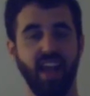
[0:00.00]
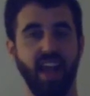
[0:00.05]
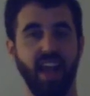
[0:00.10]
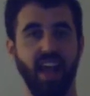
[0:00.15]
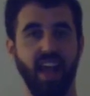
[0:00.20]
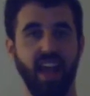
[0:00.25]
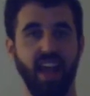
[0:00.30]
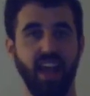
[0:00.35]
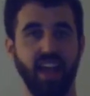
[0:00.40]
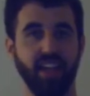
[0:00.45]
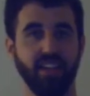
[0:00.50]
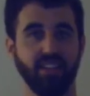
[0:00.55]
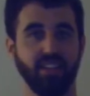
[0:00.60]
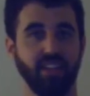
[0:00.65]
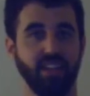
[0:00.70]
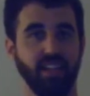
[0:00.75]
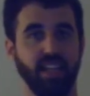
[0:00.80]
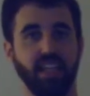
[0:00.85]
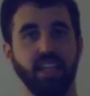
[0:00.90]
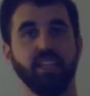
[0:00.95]
And
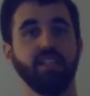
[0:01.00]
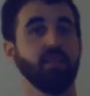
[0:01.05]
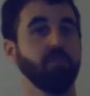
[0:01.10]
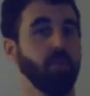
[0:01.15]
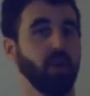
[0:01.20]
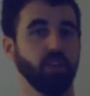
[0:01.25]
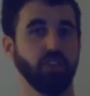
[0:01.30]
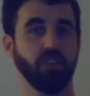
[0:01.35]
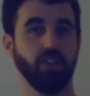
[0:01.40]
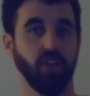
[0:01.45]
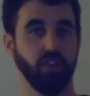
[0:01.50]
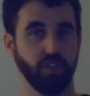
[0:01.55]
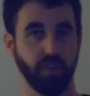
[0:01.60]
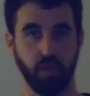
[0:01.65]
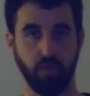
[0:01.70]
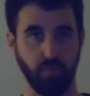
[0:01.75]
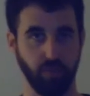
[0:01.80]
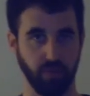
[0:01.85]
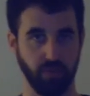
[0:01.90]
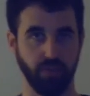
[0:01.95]
he did martial arts
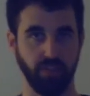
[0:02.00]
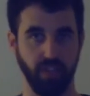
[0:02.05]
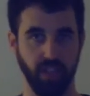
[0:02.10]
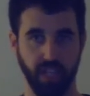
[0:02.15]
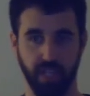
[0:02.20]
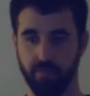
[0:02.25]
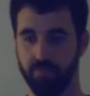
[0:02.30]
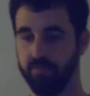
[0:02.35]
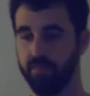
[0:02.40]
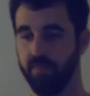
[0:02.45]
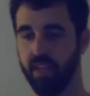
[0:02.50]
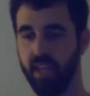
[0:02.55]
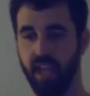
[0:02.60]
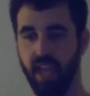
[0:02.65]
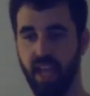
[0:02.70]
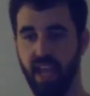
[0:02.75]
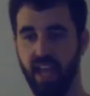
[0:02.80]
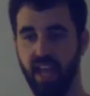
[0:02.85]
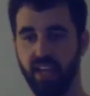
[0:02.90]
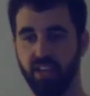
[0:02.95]
with Bruce Lee.
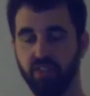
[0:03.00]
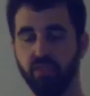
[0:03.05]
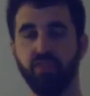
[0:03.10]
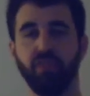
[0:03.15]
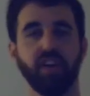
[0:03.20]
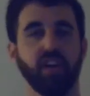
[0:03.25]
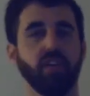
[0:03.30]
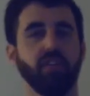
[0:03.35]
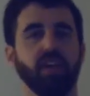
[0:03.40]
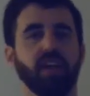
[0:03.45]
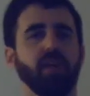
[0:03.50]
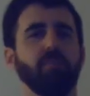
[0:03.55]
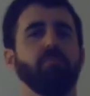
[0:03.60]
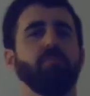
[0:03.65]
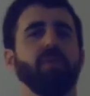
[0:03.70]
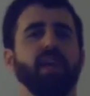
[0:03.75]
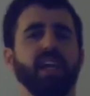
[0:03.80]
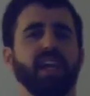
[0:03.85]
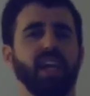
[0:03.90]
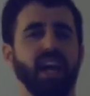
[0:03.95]
And you figured like a
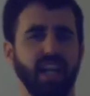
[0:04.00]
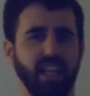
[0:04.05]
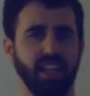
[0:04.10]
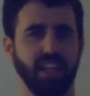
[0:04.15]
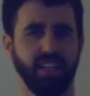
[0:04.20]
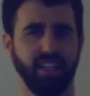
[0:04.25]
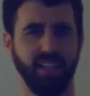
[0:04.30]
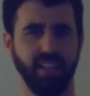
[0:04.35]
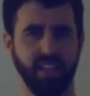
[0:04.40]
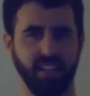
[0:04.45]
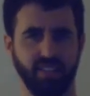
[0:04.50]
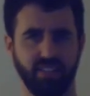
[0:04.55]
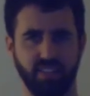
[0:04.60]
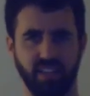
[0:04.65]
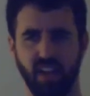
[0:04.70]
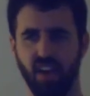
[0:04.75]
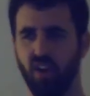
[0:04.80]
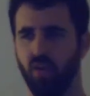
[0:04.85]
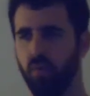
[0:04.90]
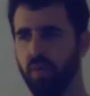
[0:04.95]
big guy like this
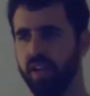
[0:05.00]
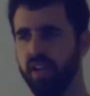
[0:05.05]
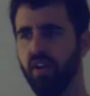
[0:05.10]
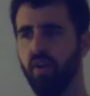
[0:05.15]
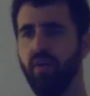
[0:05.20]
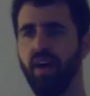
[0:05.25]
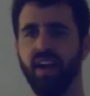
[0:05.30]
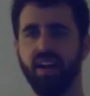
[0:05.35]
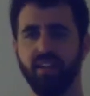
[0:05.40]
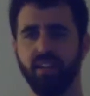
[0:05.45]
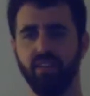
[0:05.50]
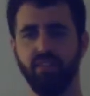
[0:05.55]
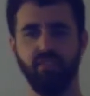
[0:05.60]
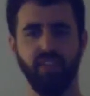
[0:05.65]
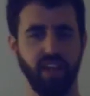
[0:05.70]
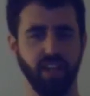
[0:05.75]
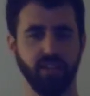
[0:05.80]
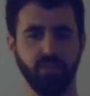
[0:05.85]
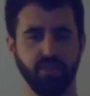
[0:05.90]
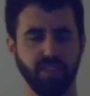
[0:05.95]
would know how to
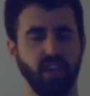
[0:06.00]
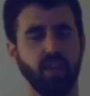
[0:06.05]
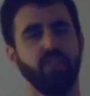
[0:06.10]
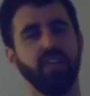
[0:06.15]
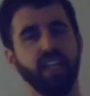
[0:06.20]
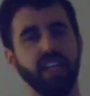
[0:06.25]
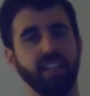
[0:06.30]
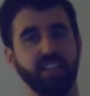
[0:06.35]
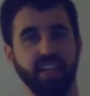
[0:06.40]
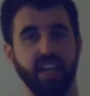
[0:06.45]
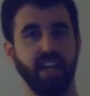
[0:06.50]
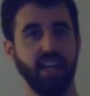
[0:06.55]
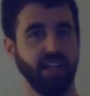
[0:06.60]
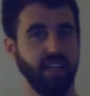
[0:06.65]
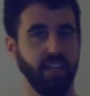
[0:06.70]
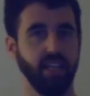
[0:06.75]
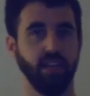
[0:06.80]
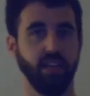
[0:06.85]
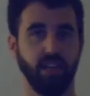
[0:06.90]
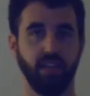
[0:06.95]
defend himself. And he did.
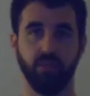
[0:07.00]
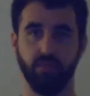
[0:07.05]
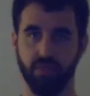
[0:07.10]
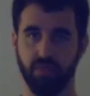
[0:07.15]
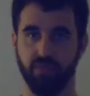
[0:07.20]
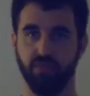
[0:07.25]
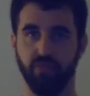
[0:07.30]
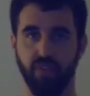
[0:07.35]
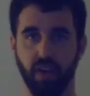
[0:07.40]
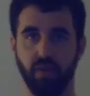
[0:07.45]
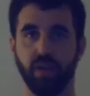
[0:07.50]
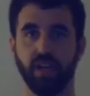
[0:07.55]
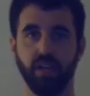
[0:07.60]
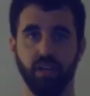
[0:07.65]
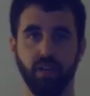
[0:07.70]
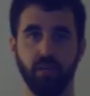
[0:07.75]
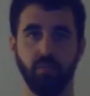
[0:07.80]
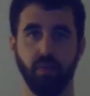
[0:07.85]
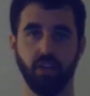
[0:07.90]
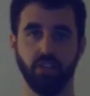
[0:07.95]
He was very good
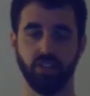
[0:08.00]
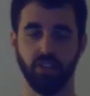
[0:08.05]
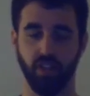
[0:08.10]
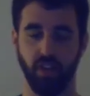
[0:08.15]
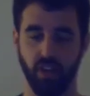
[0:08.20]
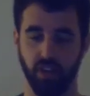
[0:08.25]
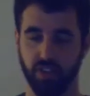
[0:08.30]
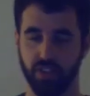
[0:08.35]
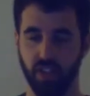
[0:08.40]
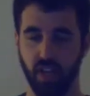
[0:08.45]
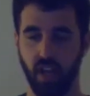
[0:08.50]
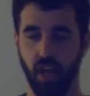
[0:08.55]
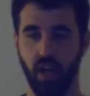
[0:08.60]
at martial arts.